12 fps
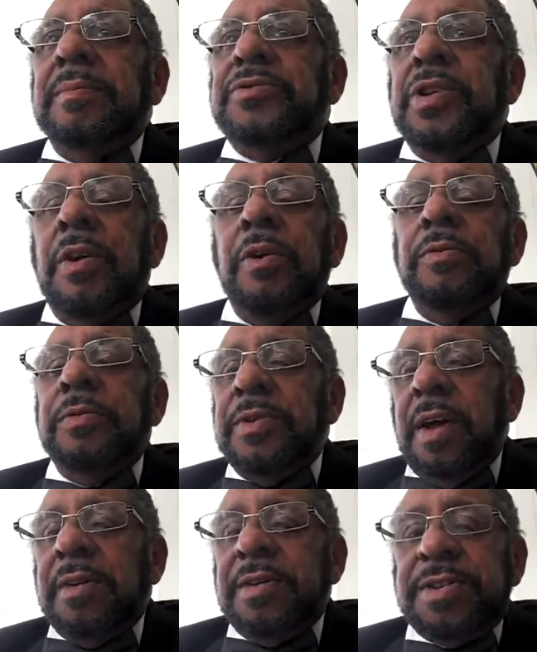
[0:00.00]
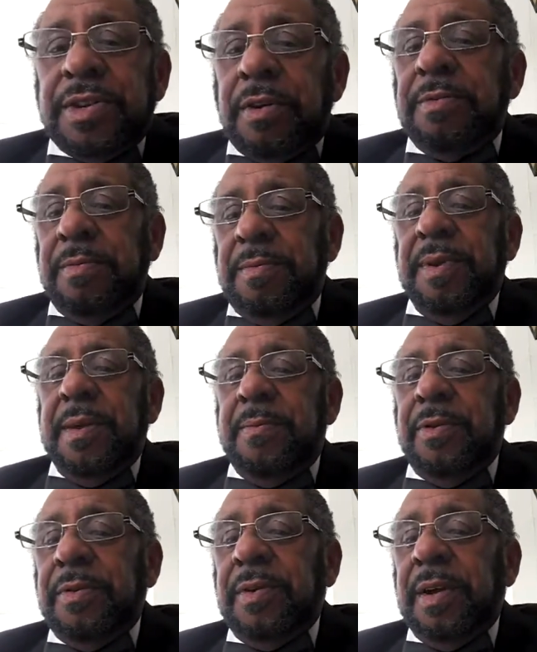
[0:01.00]
told certain
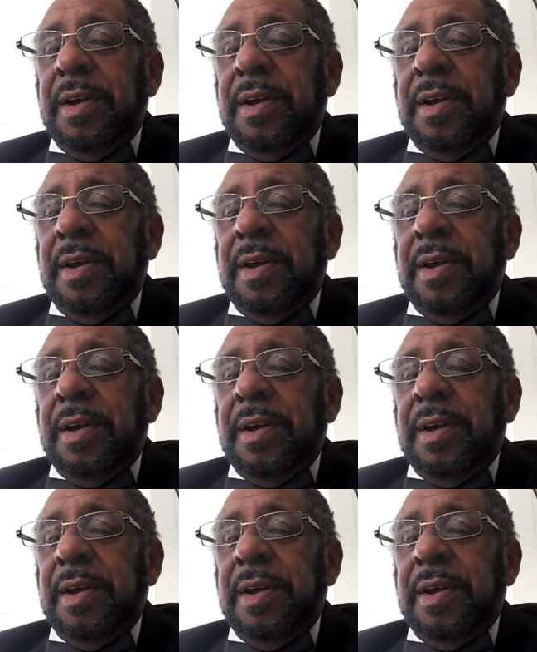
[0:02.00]
people